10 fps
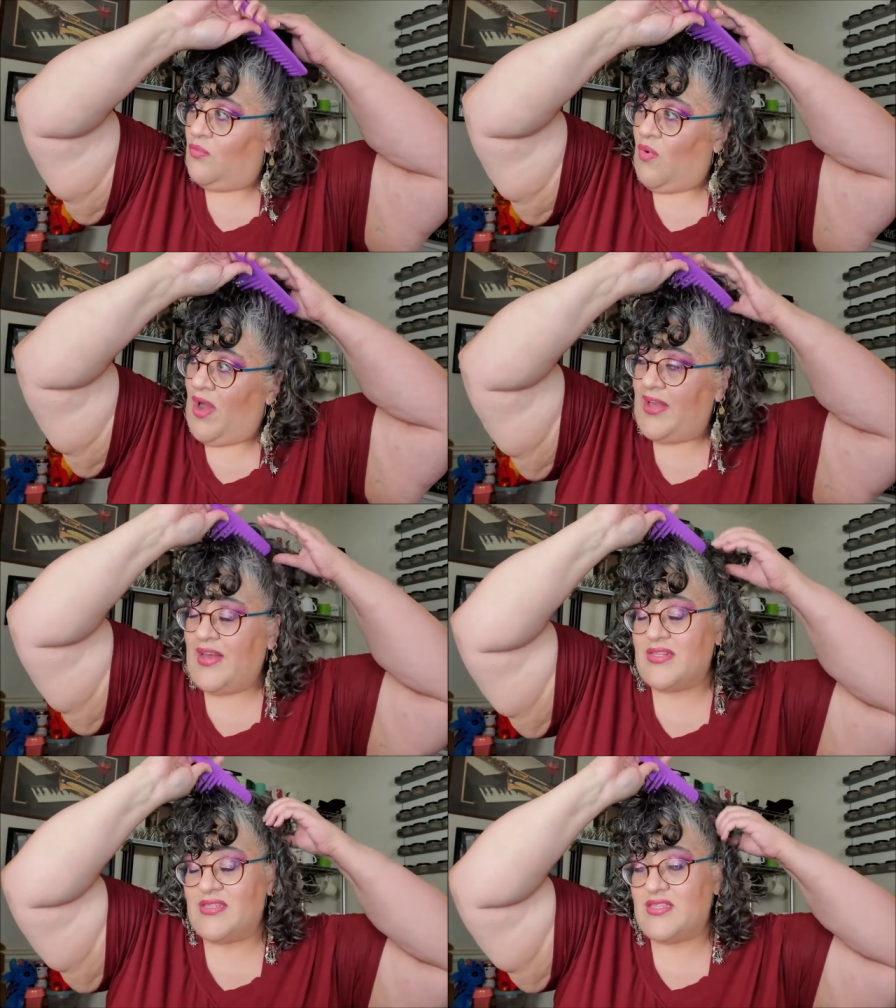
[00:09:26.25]
Why I
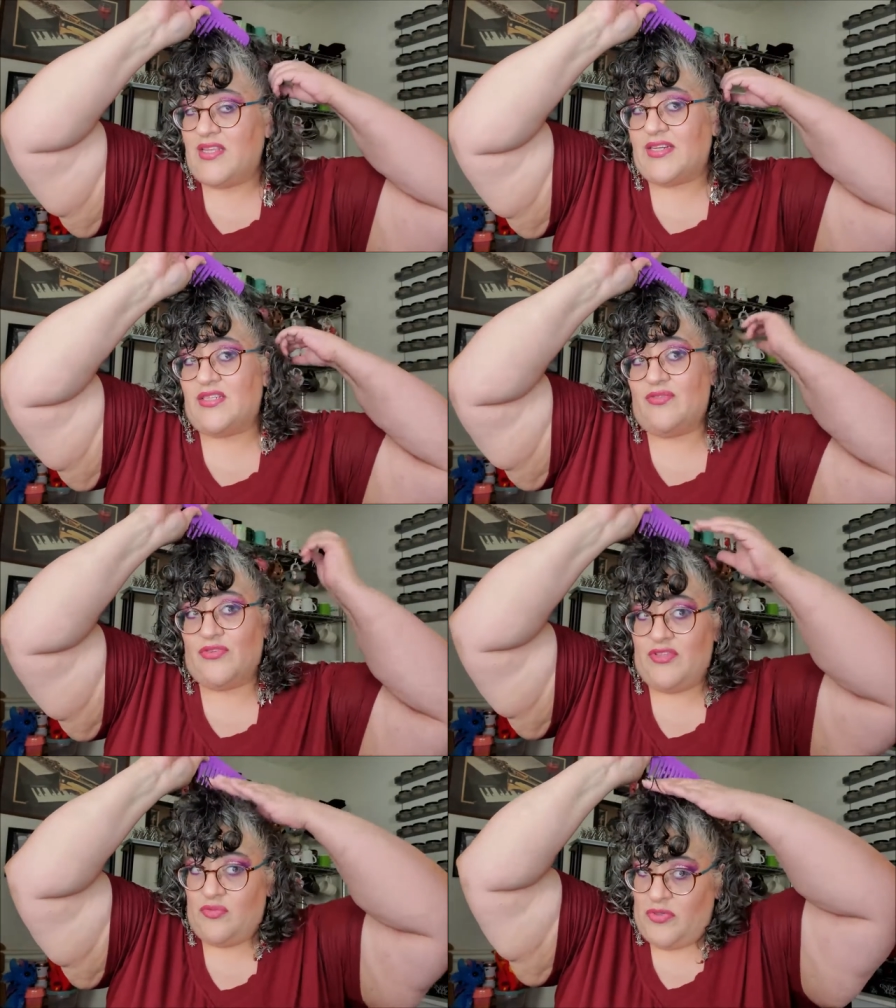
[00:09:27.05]
got selected for
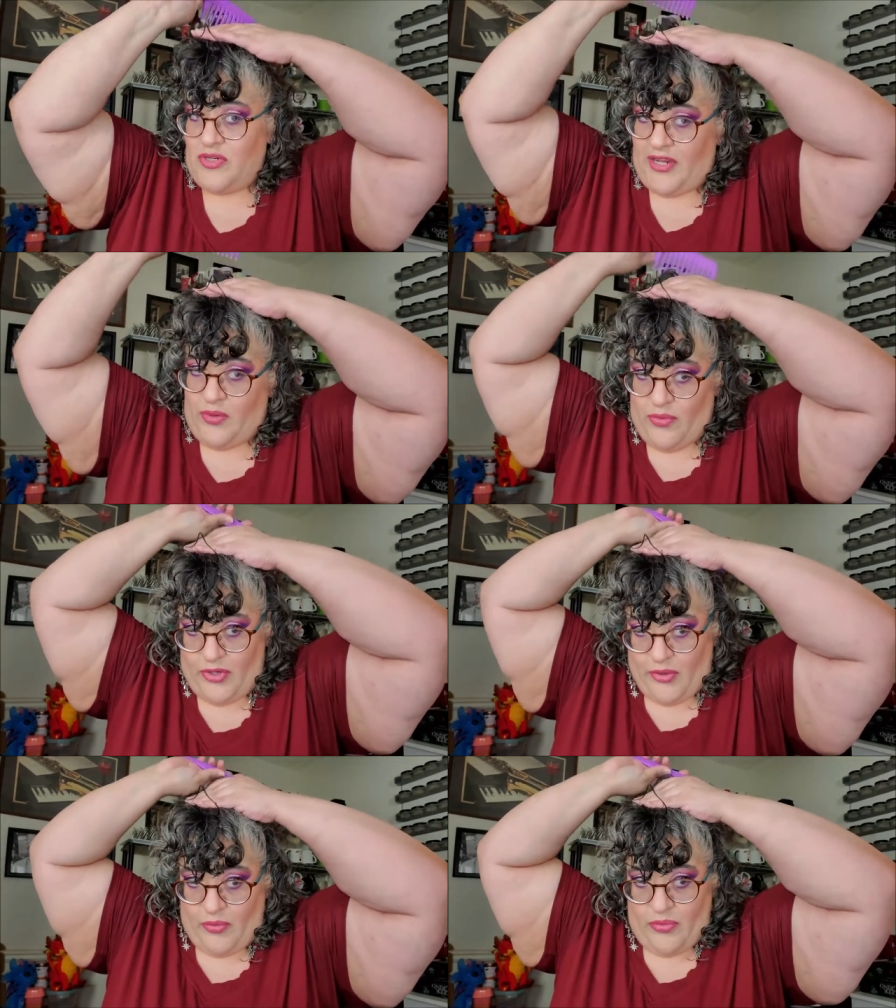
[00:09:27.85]
this one, I don't
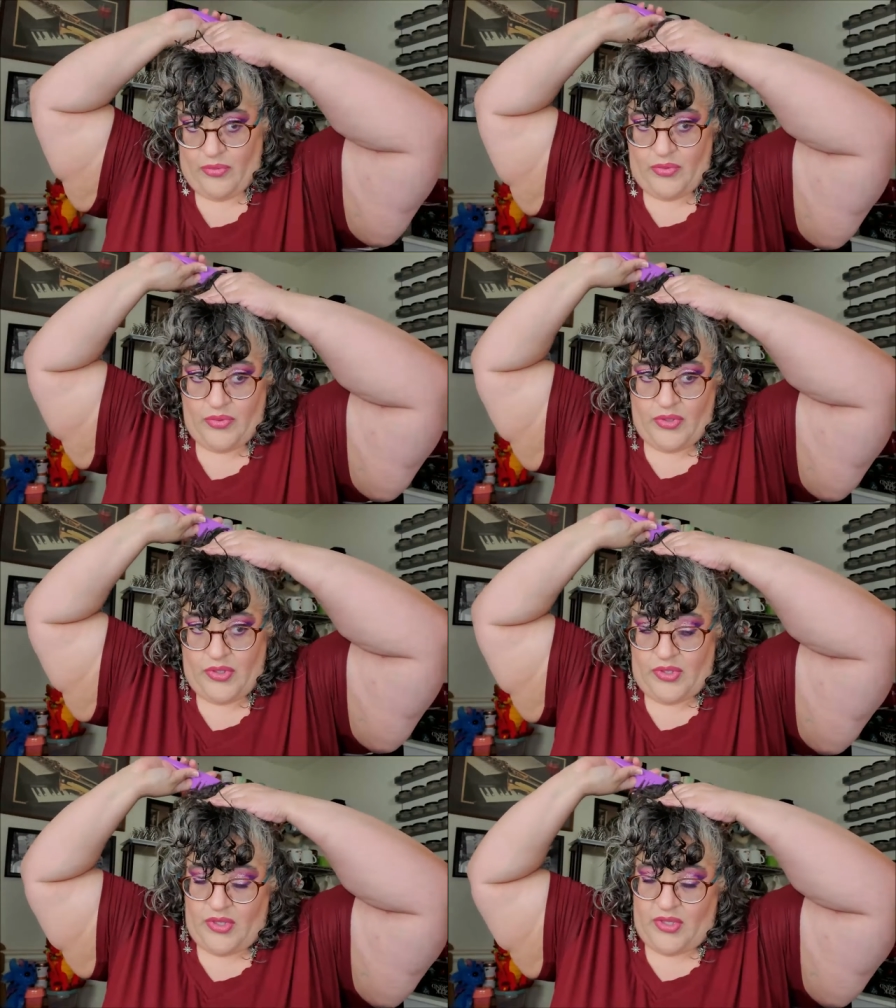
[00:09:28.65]
know.
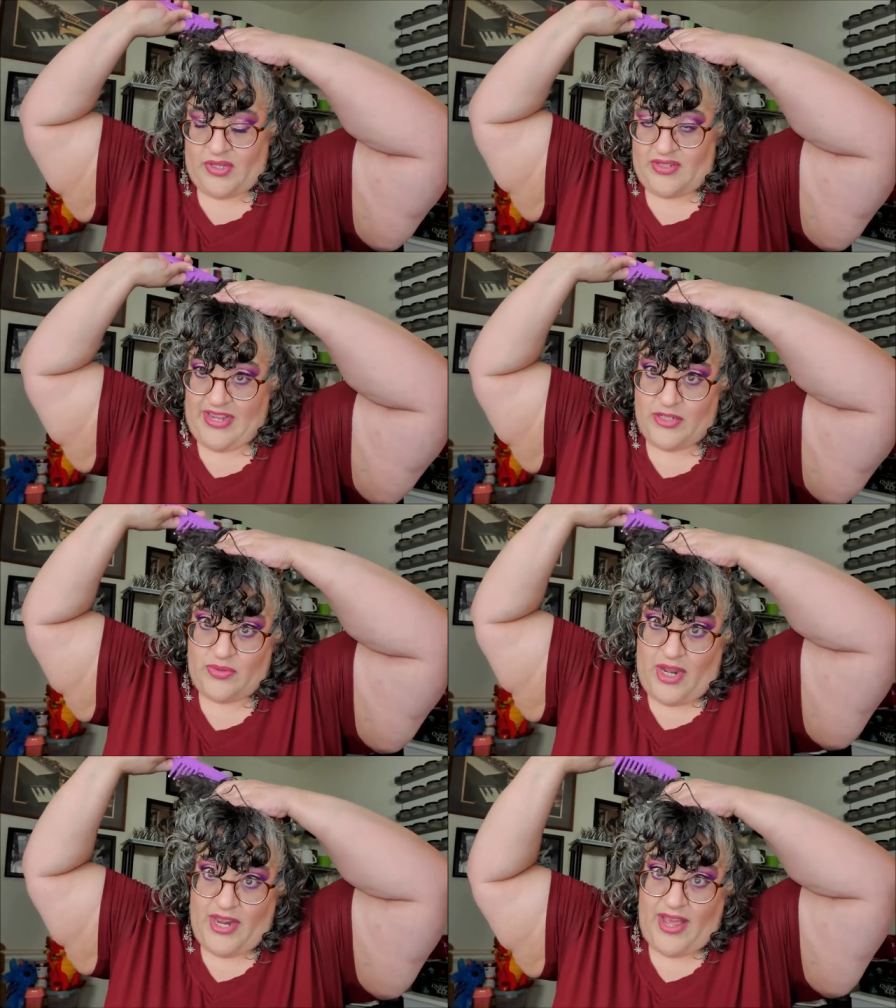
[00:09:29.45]
Because I do
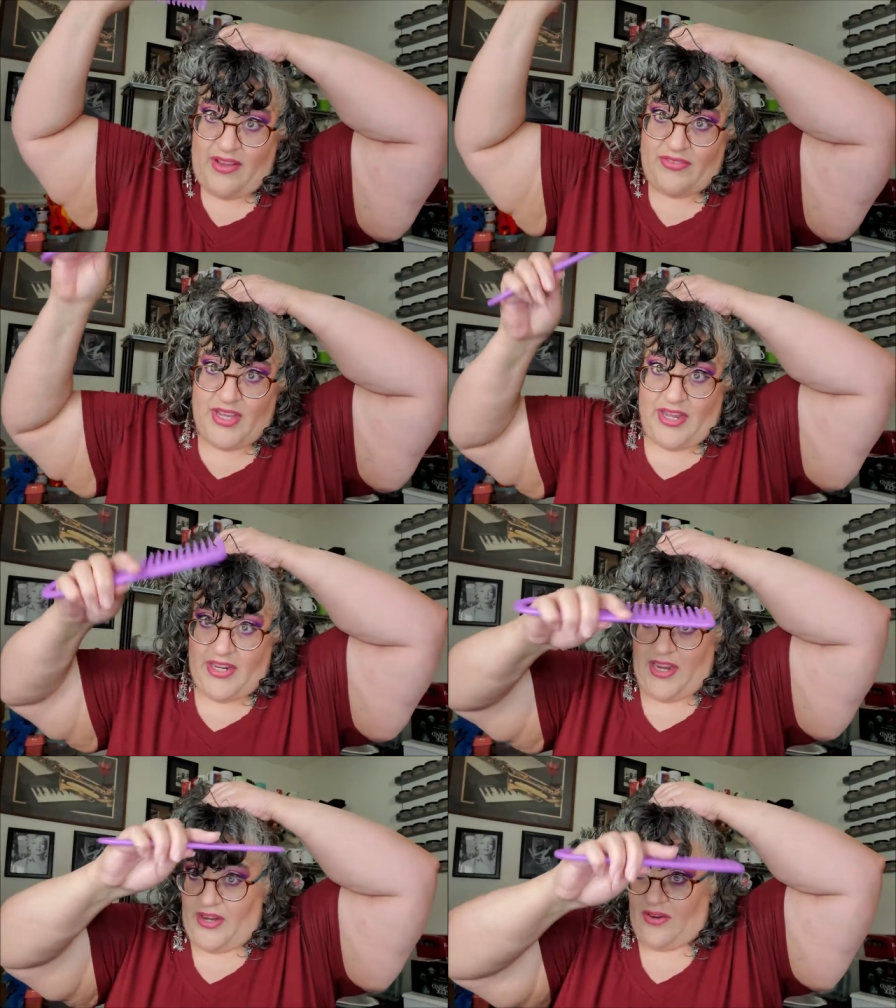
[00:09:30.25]
not have the kind
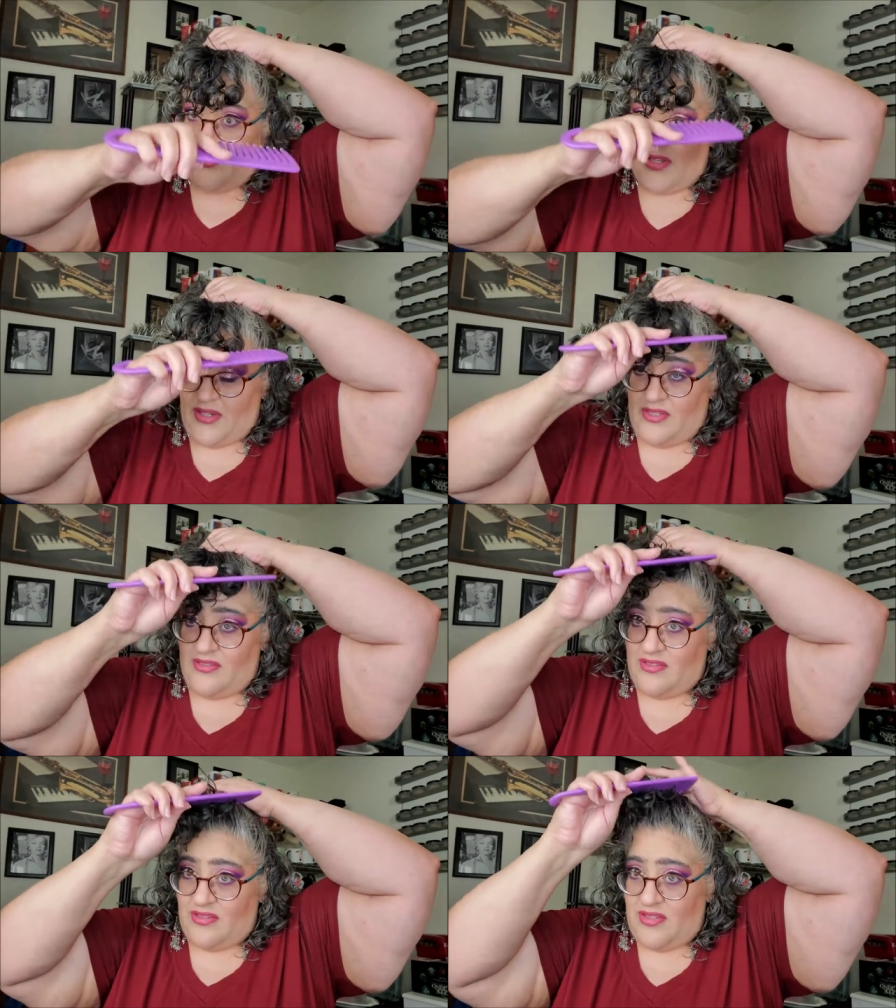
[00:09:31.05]
of hair that
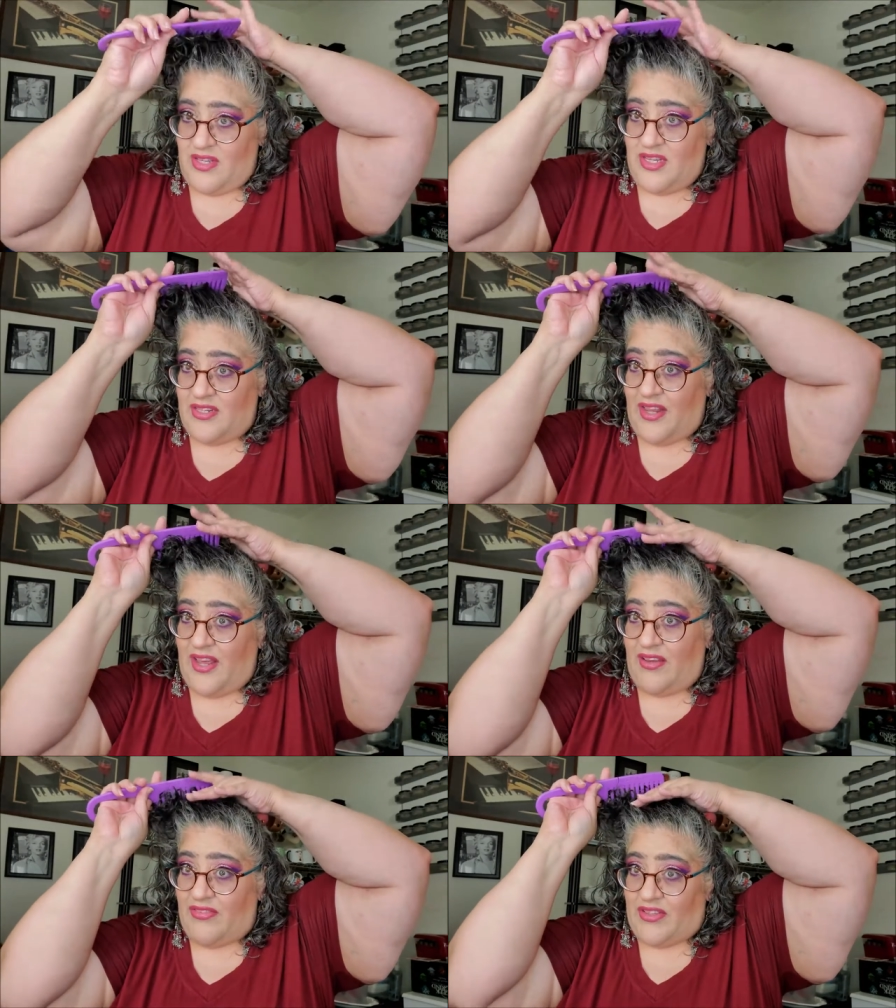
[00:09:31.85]
needs to
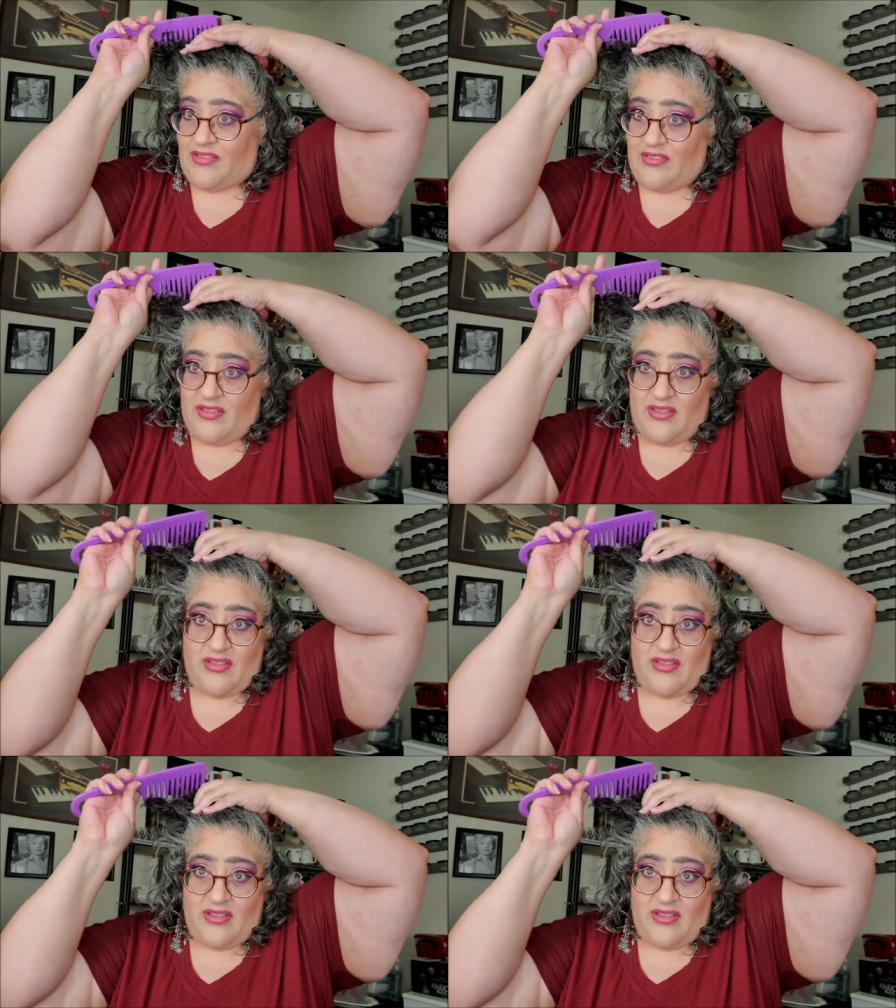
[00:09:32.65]
have this.